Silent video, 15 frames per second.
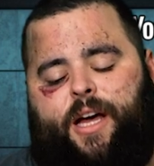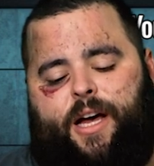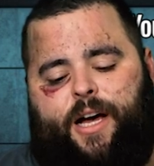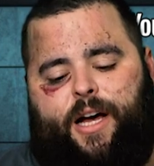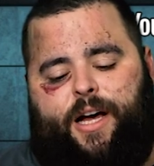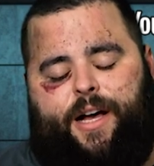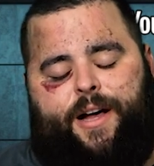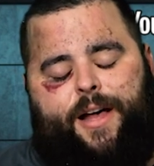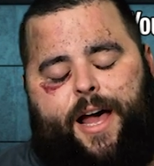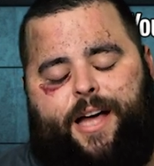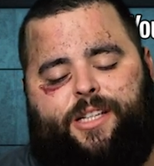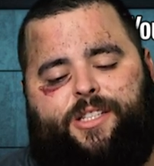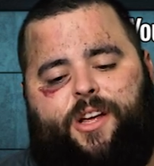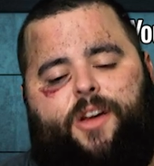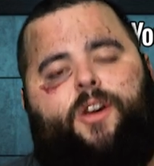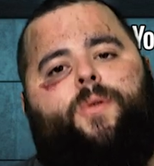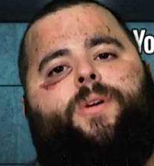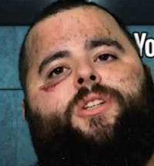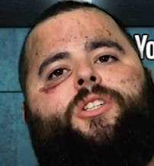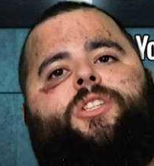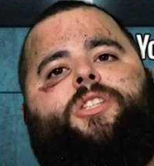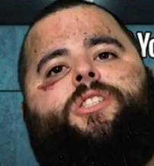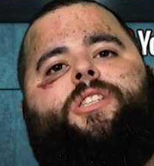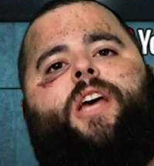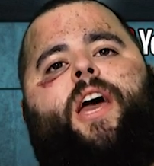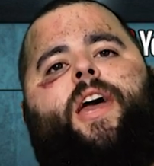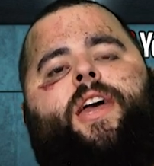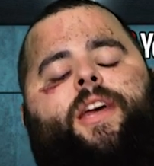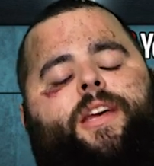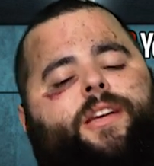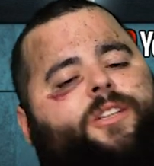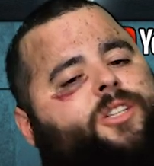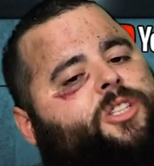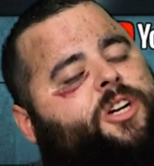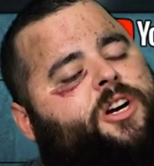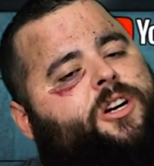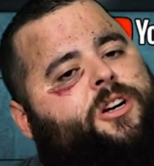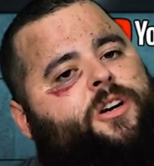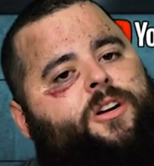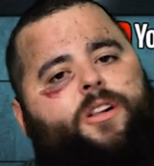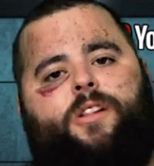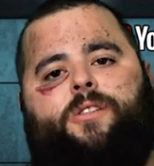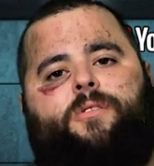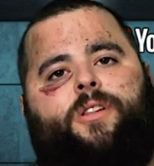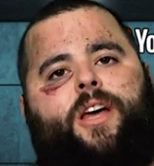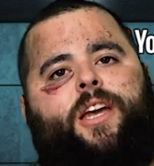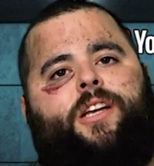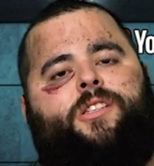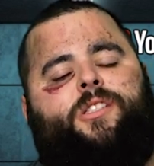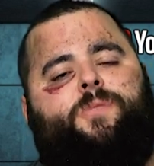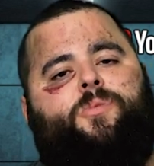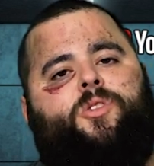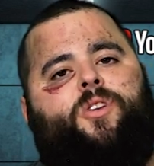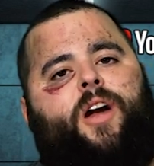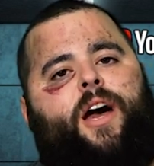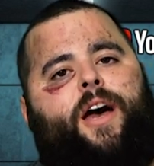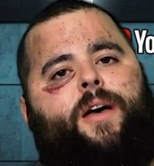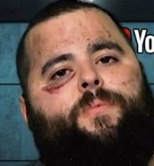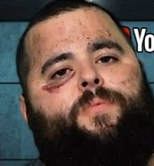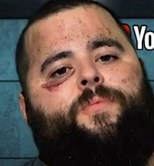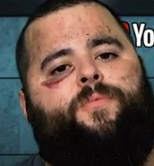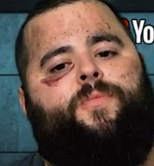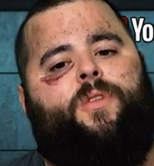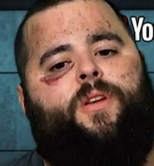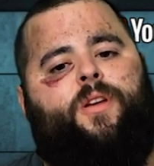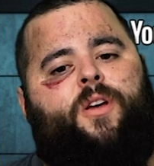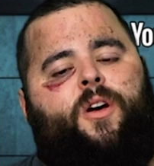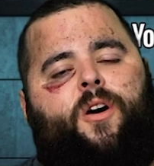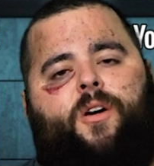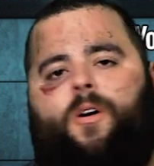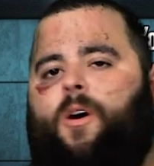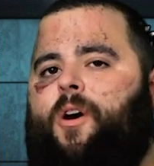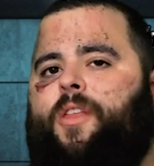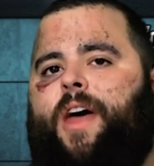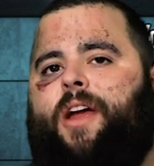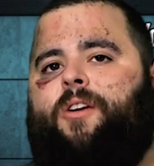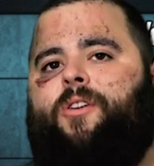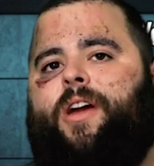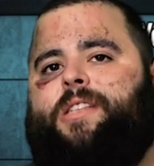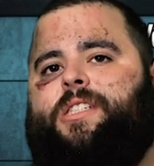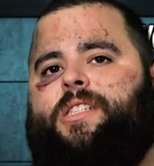As I always say, share, like, and subscribe. All that great